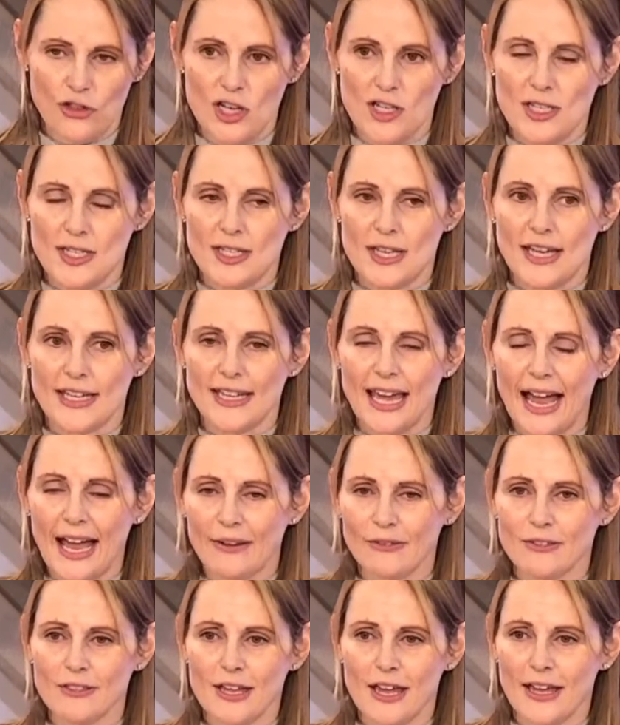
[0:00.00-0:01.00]
Jesus
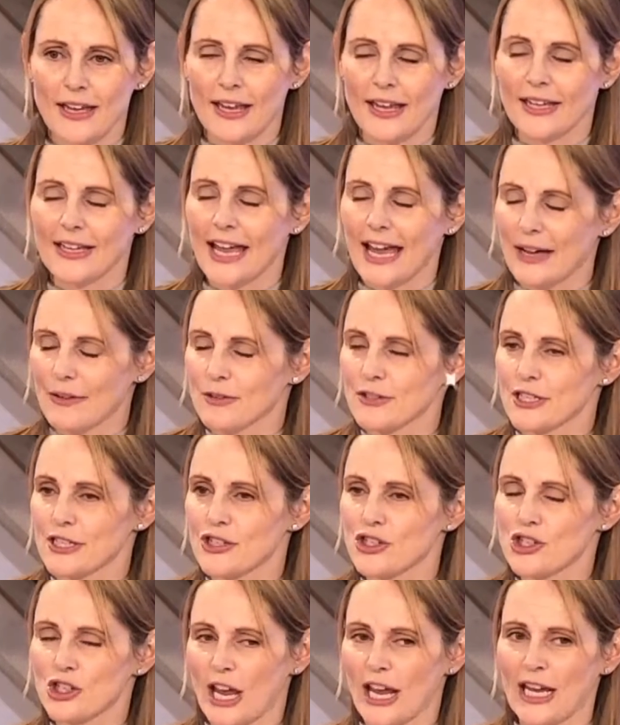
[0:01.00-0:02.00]

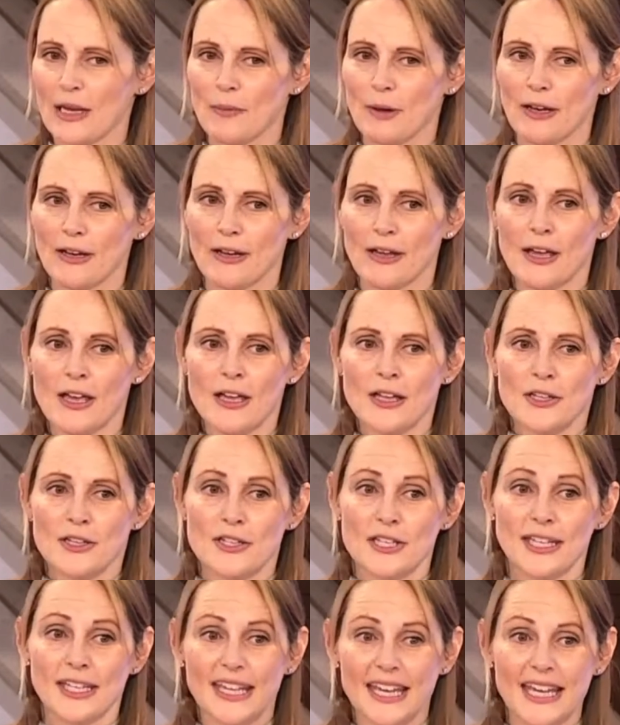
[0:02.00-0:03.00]
encountered shame in
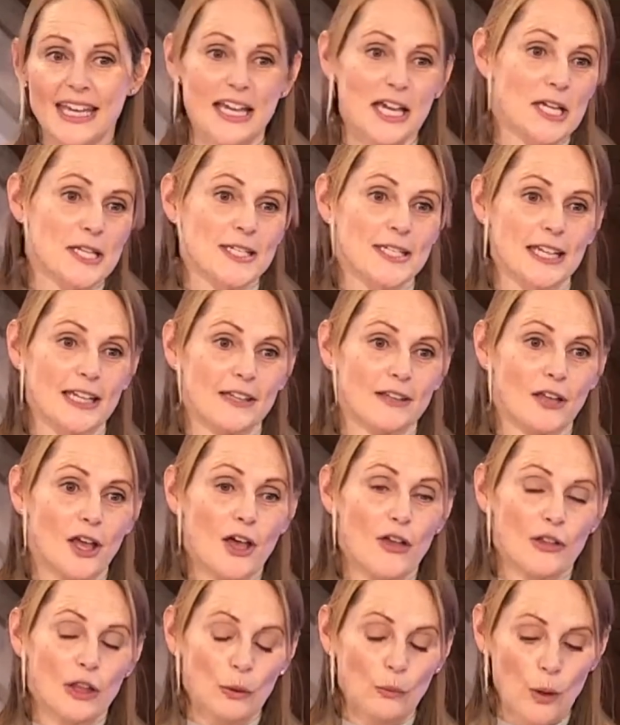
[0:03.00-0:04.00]
Zacchaeus, in
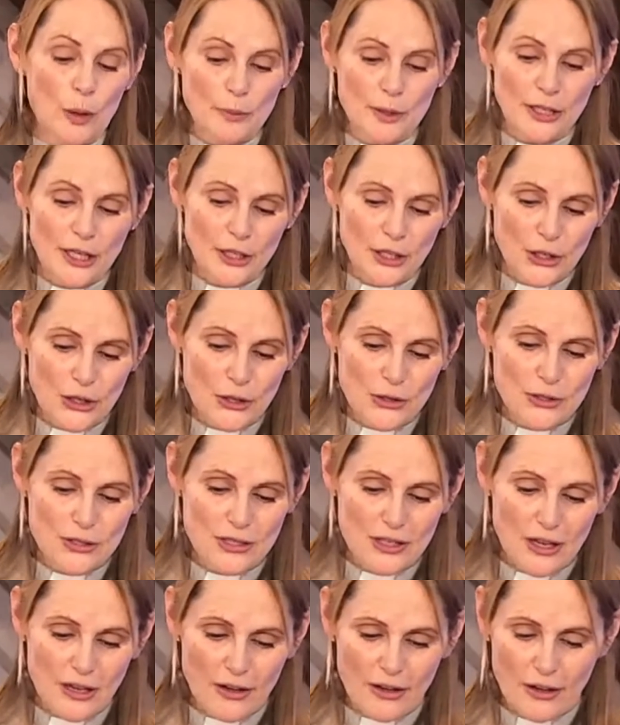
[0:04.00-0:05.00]
the woman
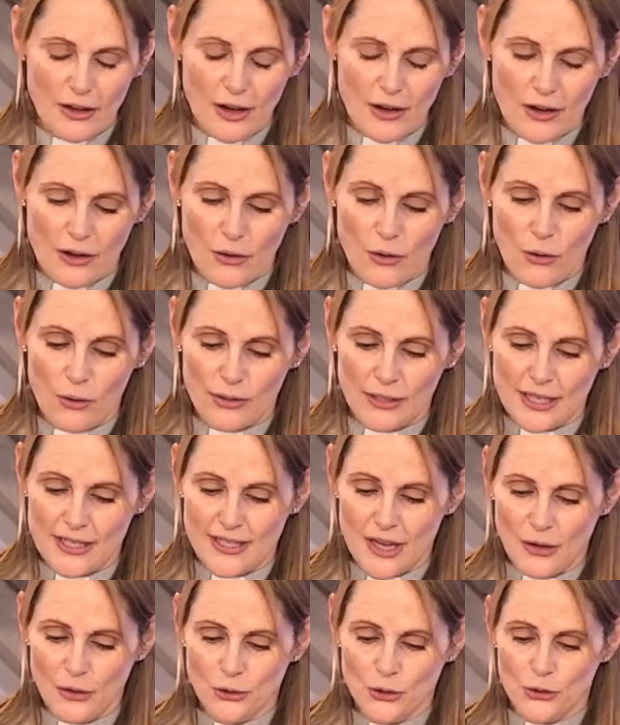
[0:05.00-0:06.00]
accused, caught in
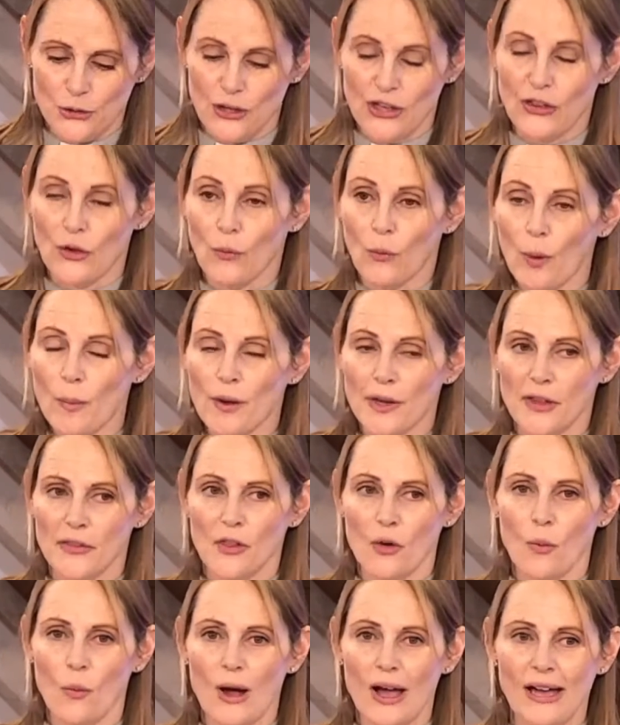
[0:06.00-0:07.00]
adultery, the woman
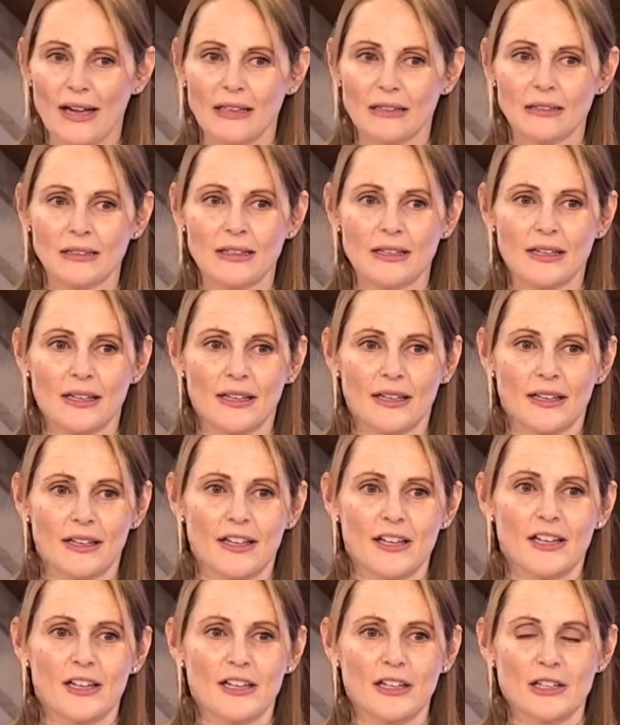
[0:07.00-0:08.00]
at the well.
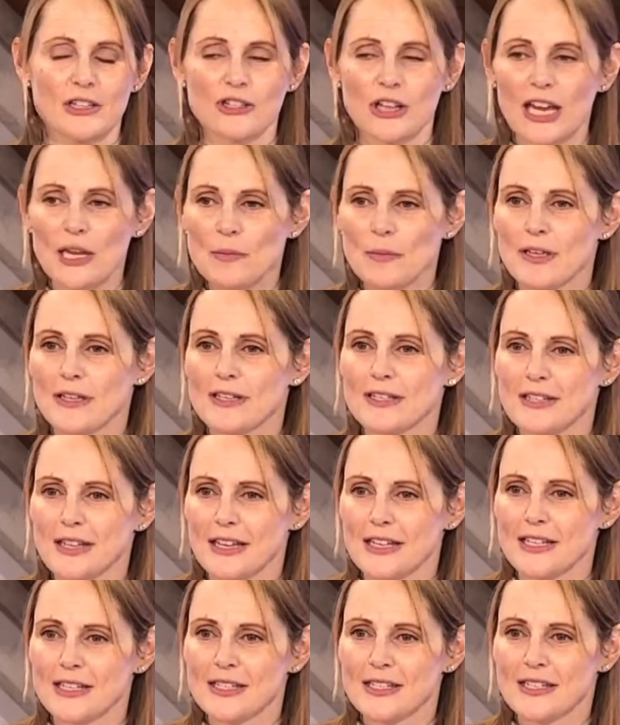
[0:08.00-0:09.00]
Shame
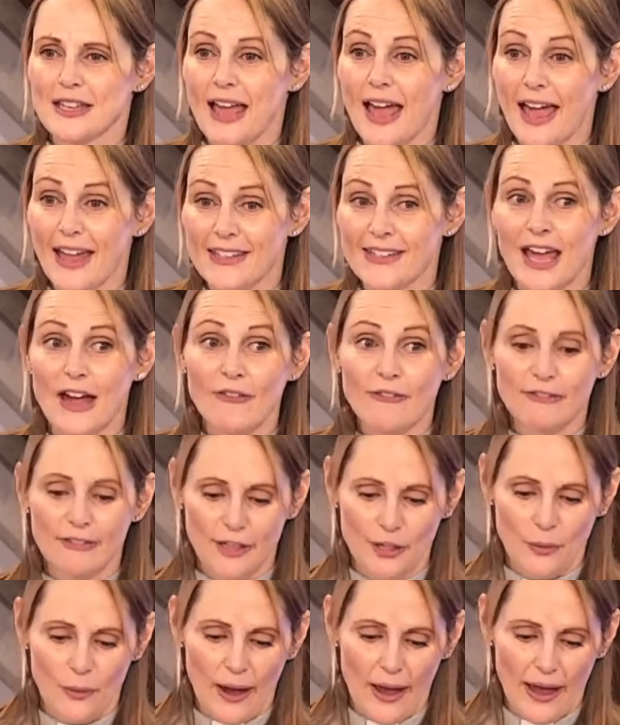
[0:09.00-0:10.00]
is
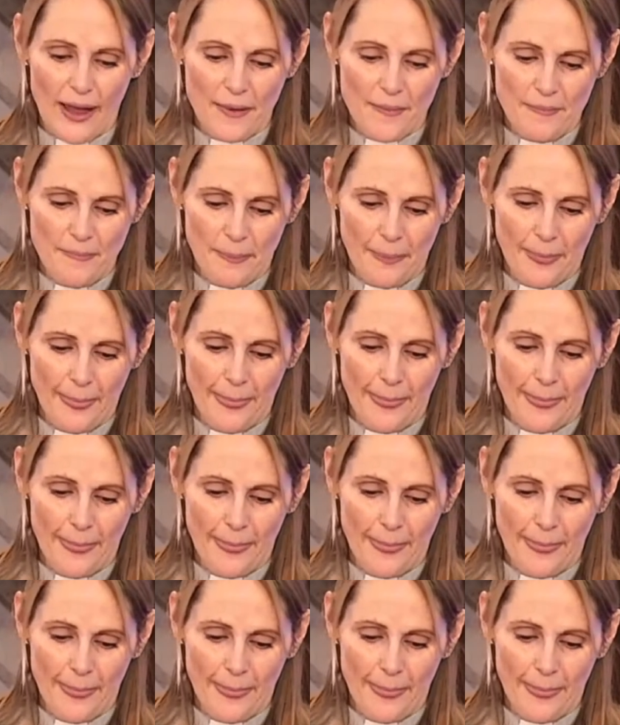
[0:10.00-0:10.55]
everywhere.